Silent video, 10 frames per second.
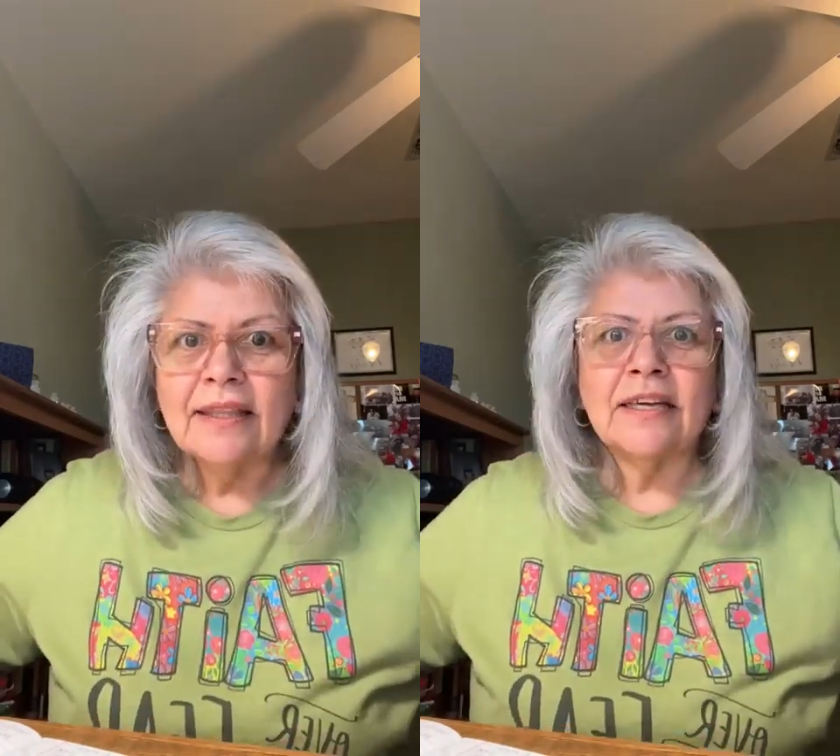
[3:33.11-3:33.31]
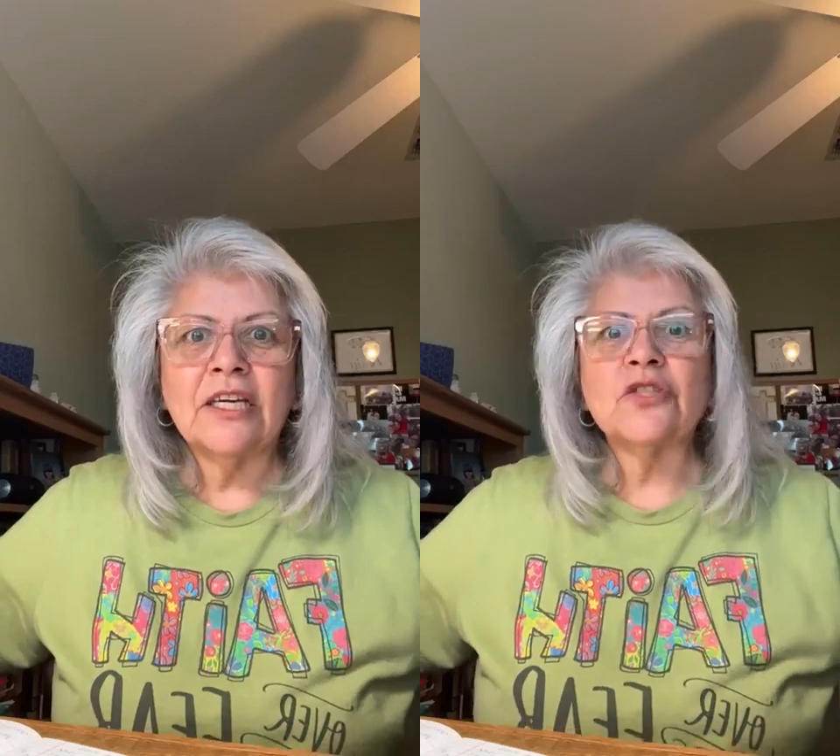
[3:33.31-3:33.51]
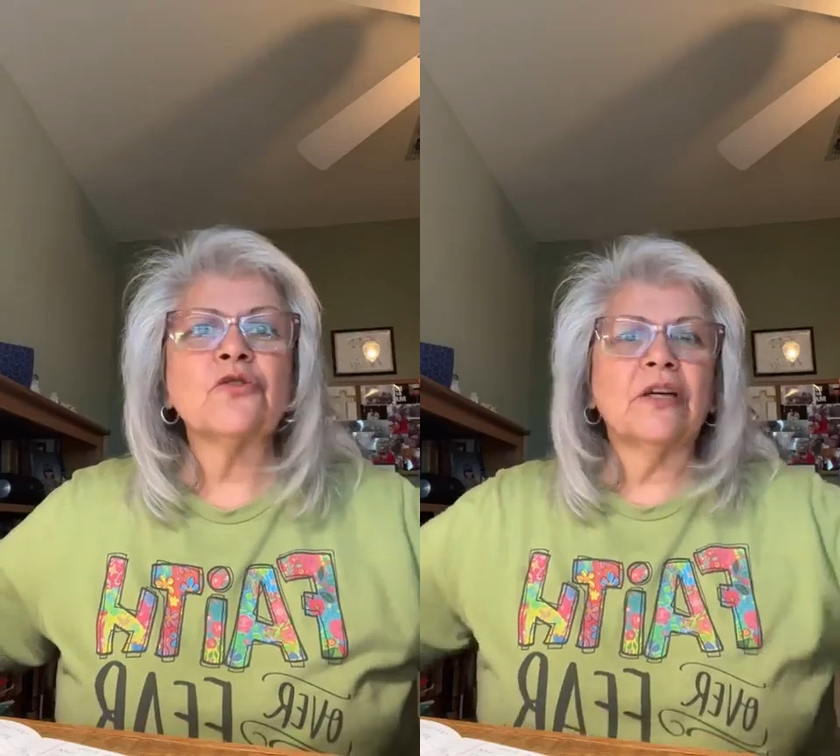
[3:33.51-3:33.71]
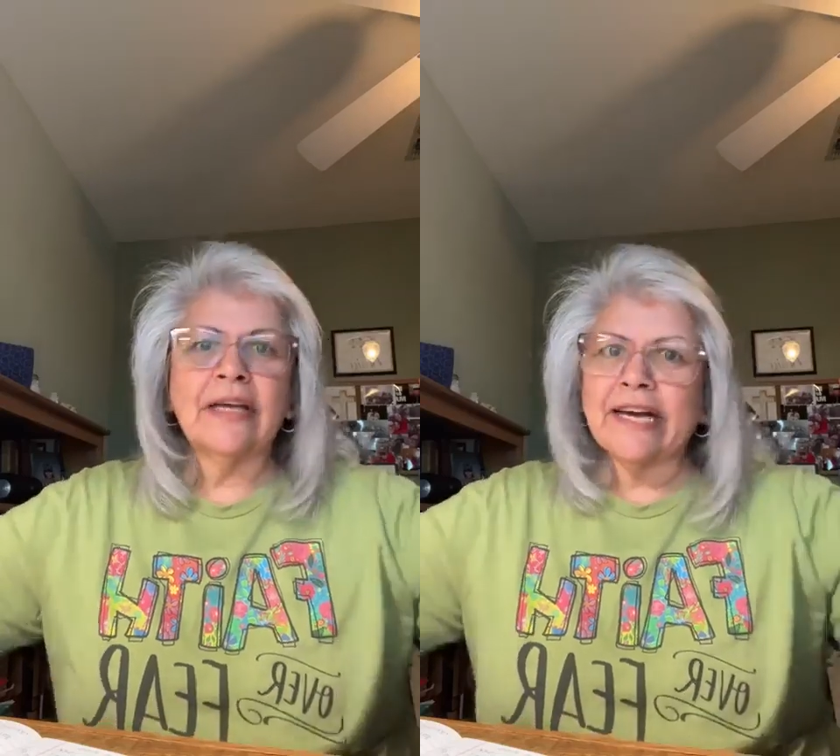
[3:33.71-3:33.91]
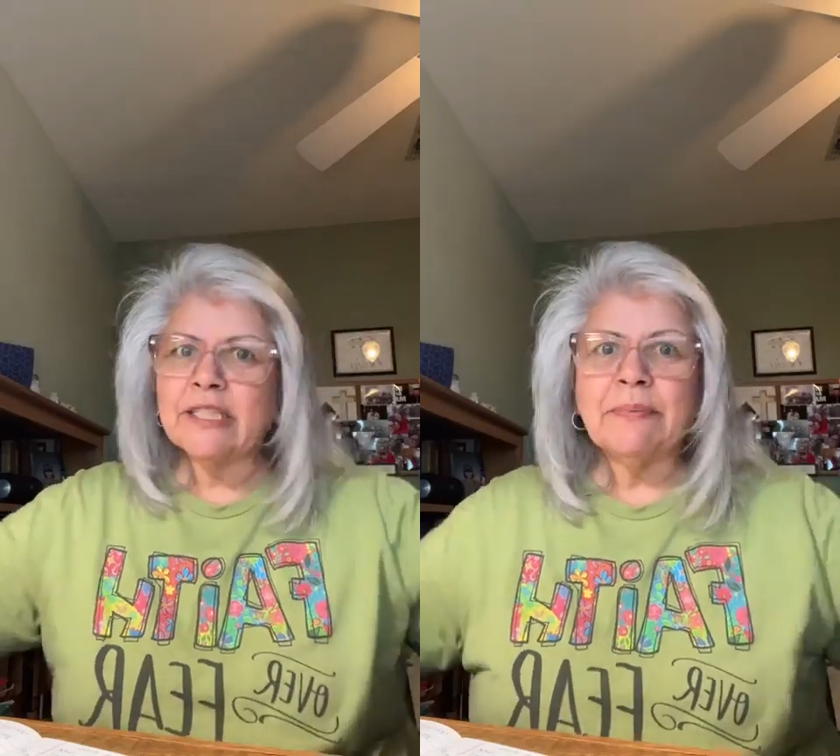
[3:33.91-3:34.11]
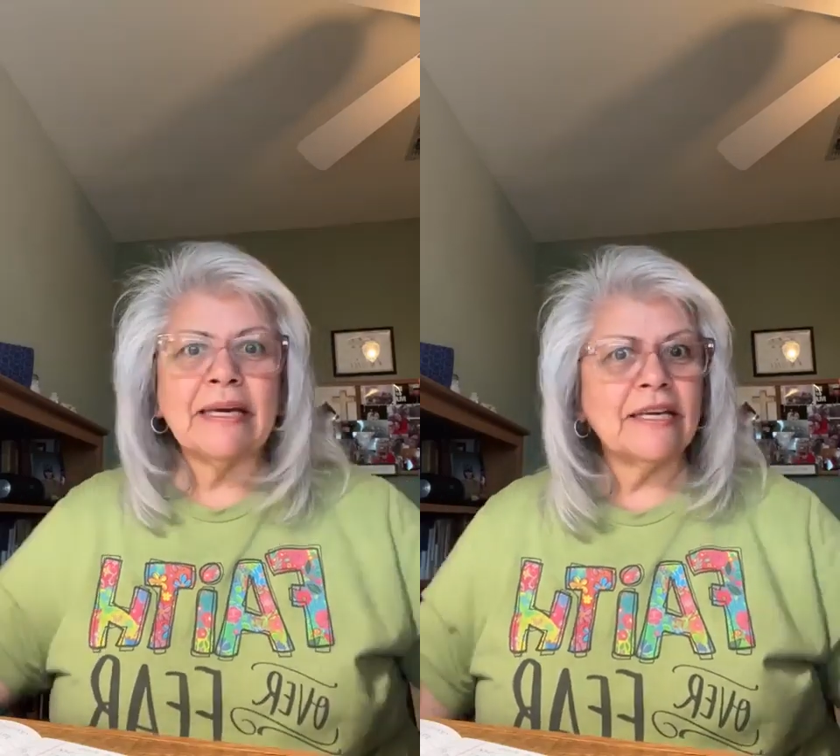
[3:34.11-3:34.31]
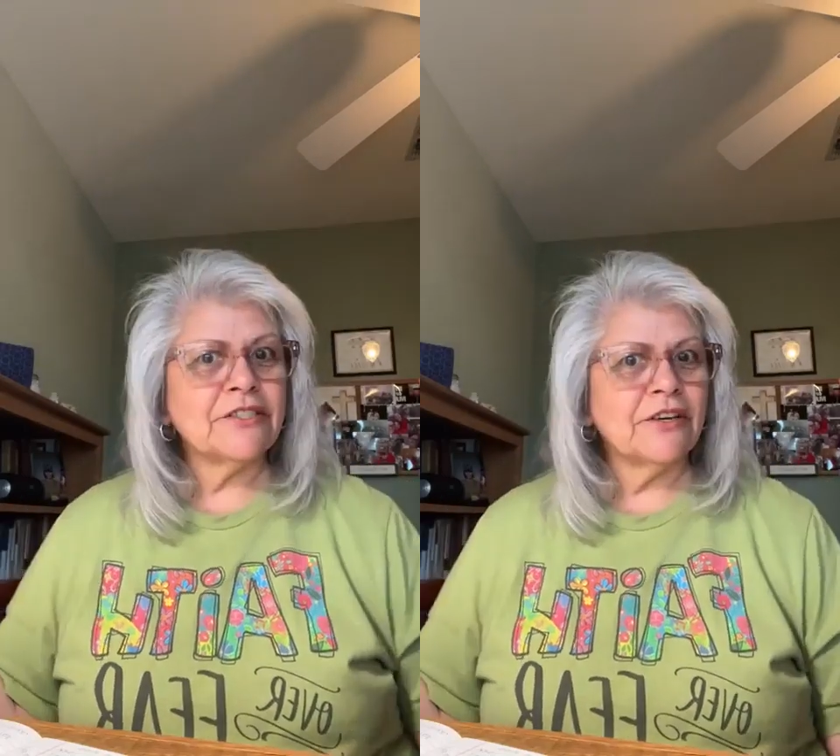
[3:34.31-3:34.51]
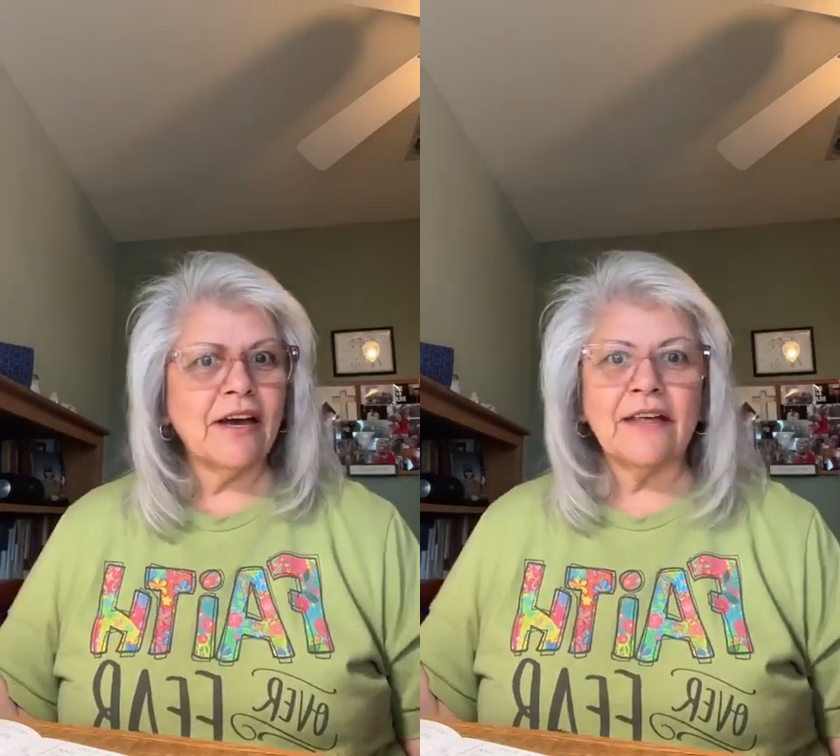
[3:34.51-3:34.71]
the Israelites
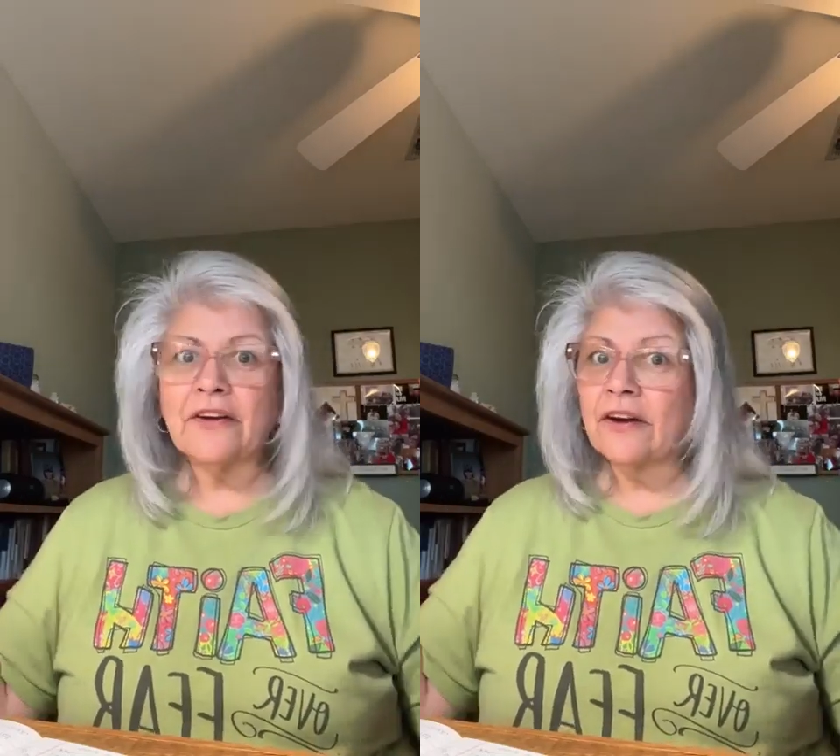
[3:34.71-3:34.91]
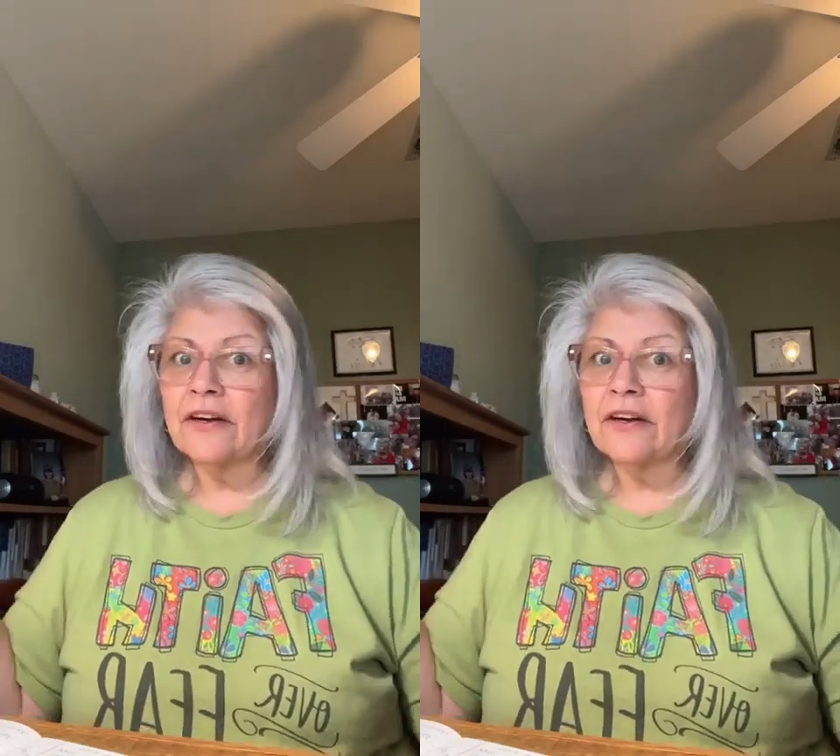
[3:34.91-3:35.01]
because they're not